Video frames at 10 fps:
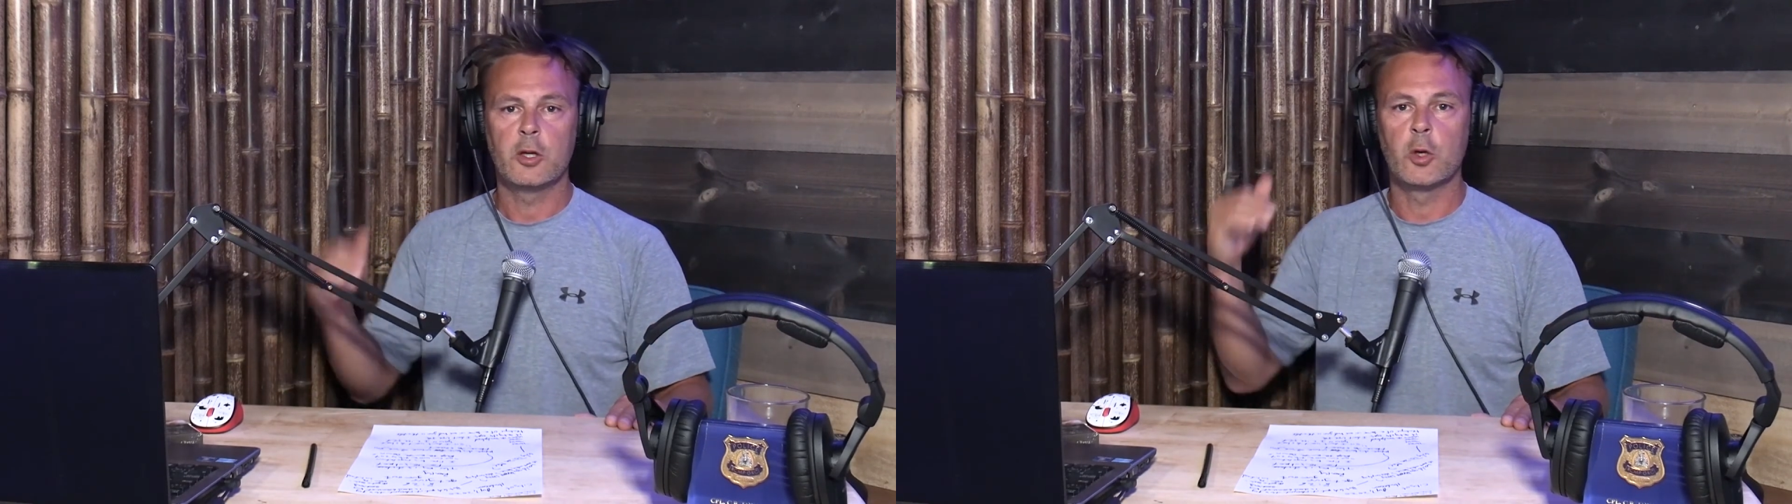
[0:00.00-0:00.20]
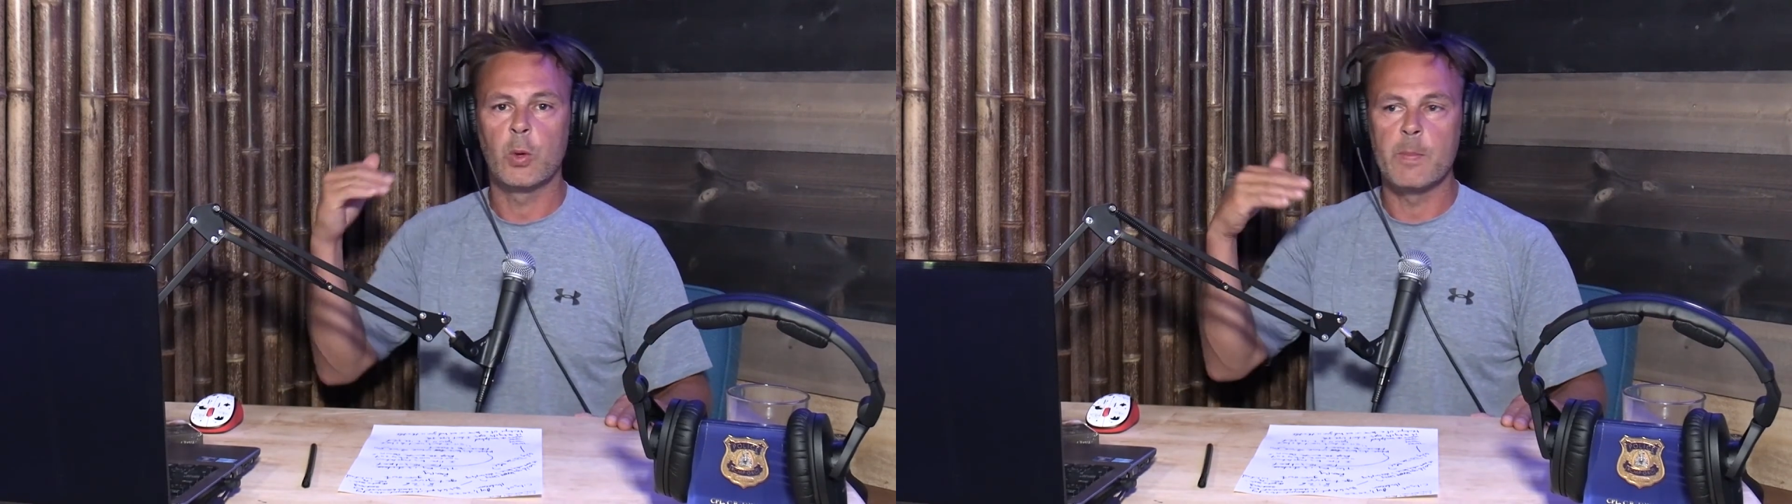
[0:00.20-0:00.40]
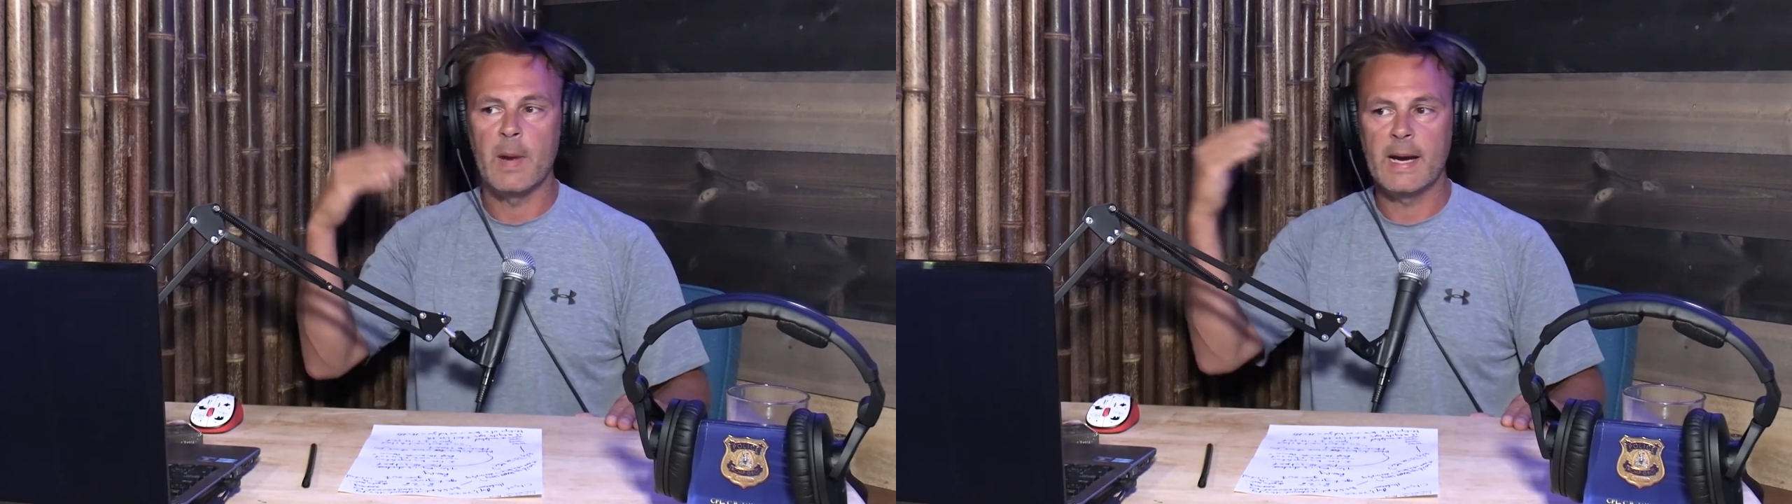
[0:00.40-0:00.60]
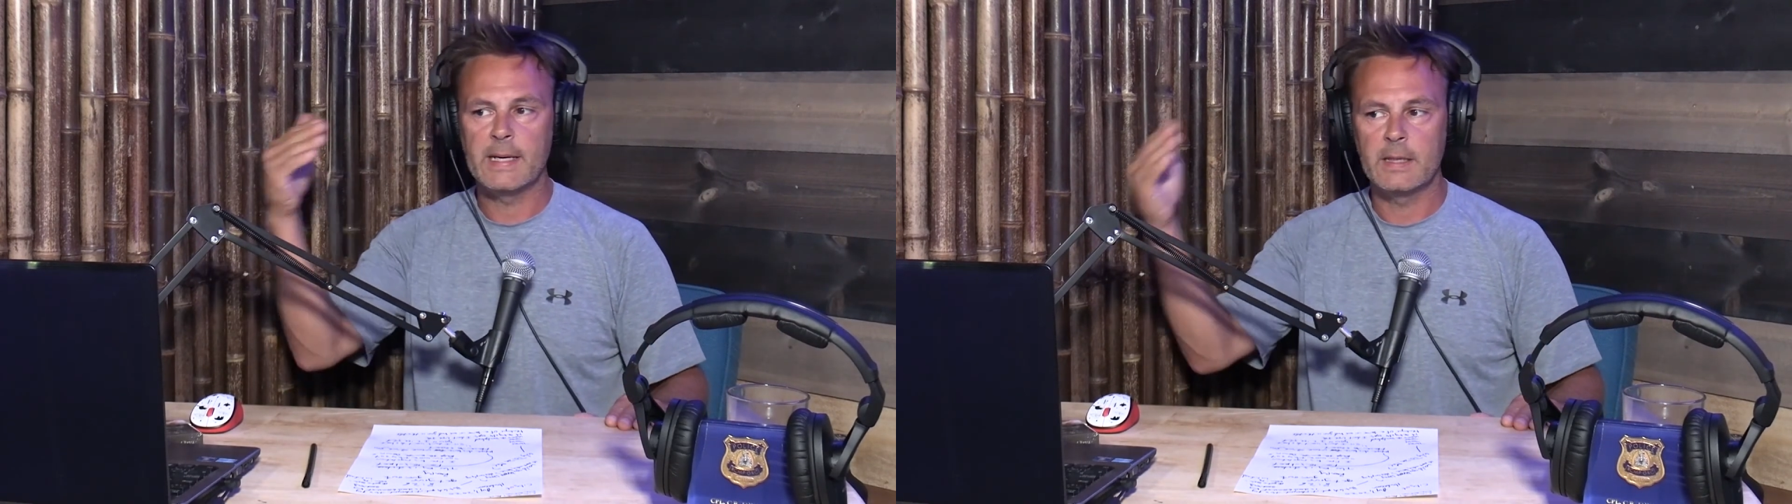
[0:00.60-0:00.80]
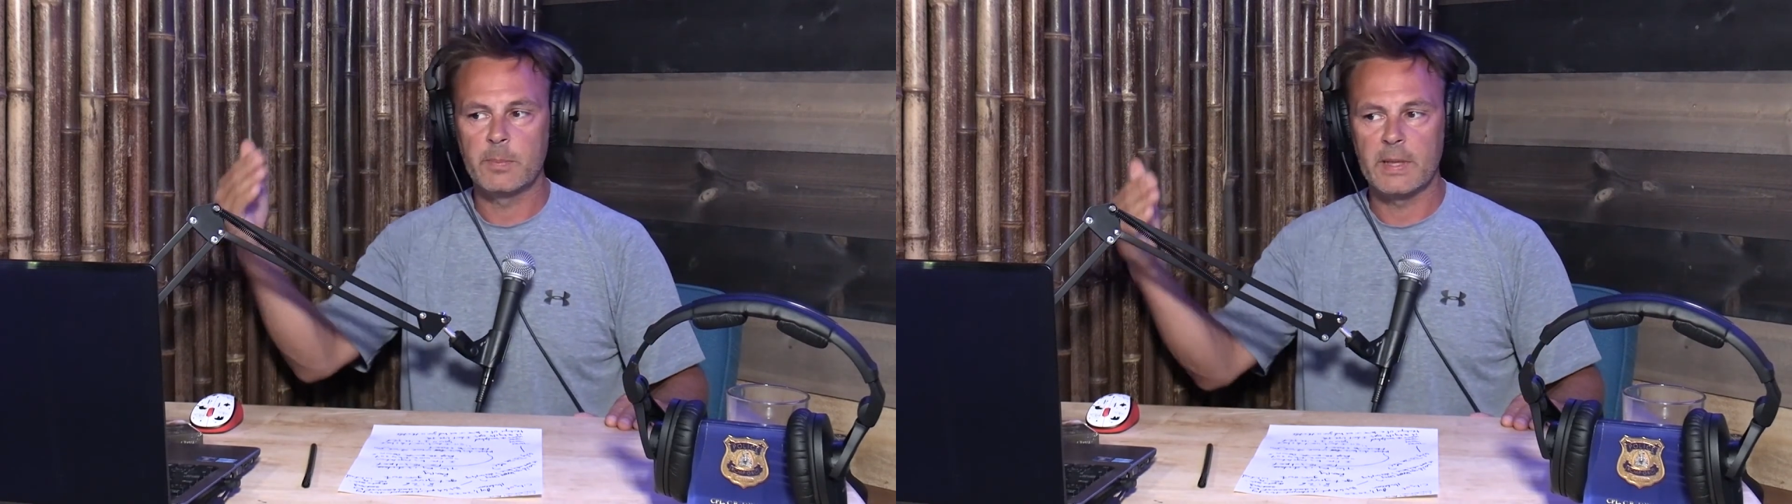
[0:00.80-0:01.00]
You're
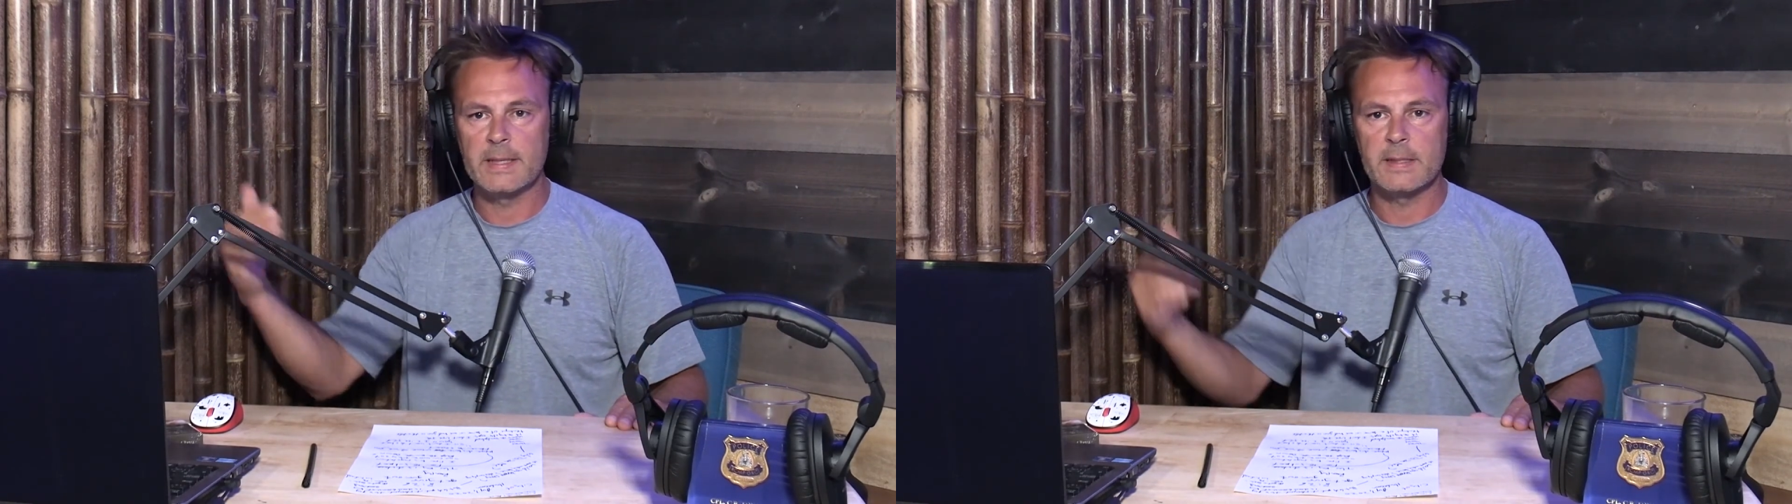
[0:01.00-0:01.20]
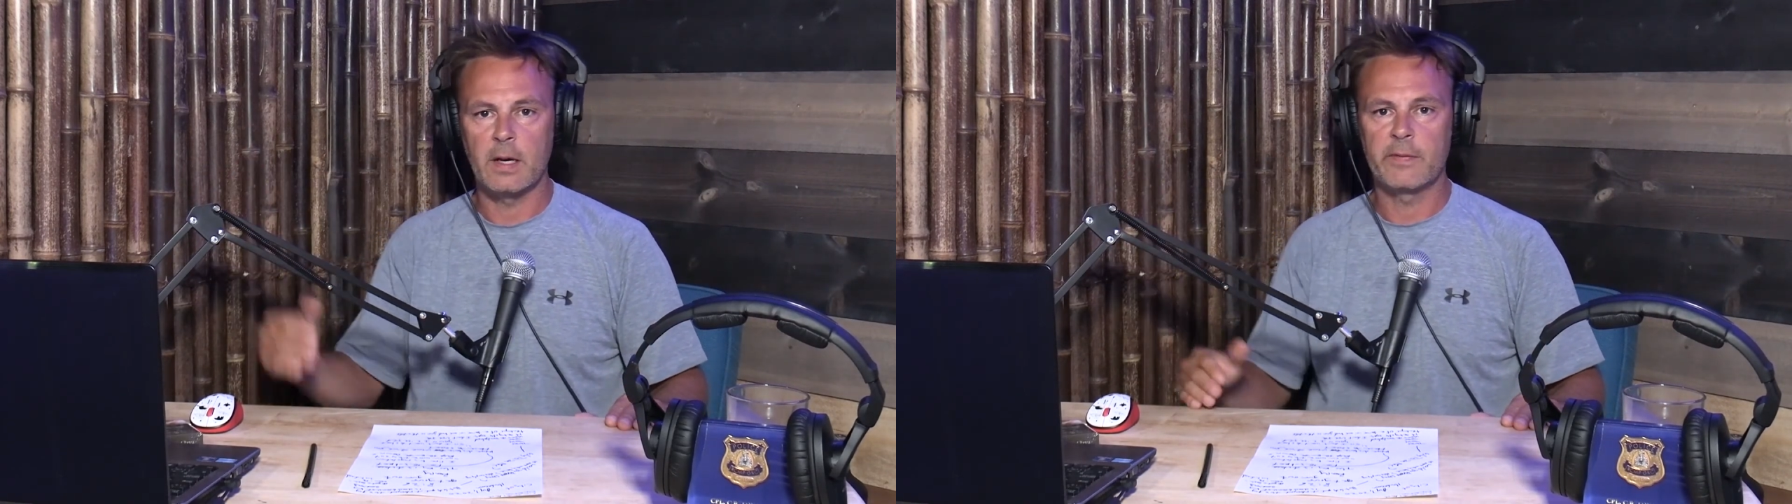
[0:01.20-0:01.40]
reminding the police